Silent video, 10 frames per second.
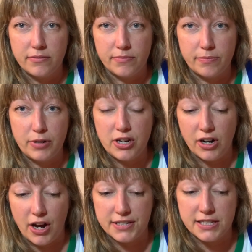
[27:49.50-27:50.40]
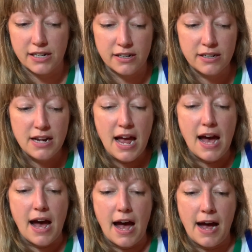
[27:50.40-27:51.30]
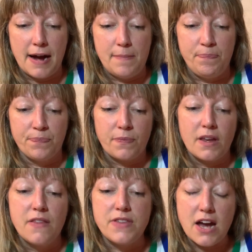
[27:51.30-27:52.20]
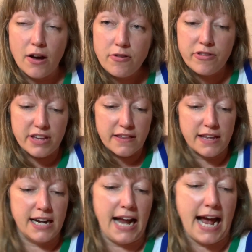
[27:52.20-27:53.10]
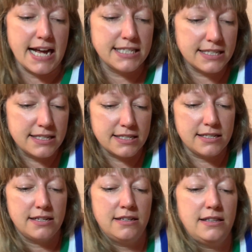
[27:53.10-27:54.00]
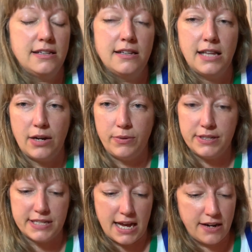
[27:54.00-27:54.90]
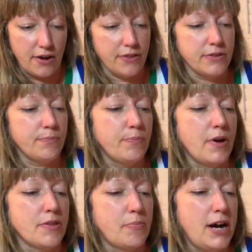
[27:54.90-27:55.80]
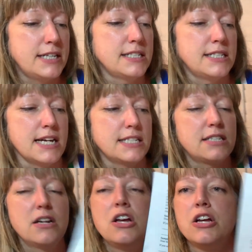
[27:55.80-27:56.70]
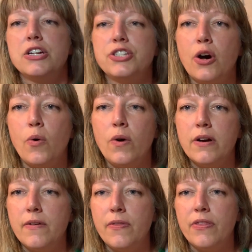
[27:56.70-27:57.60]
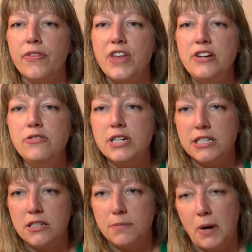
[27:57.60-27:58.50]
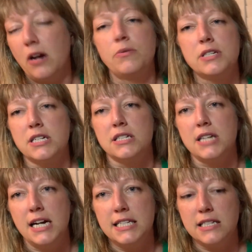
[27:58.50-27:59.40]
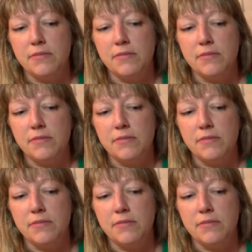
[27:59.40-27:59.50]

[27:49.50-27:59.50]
pretty good odds there. The other thing that it asks, like we said on the practice test, so then you'll get to this part where it says signs of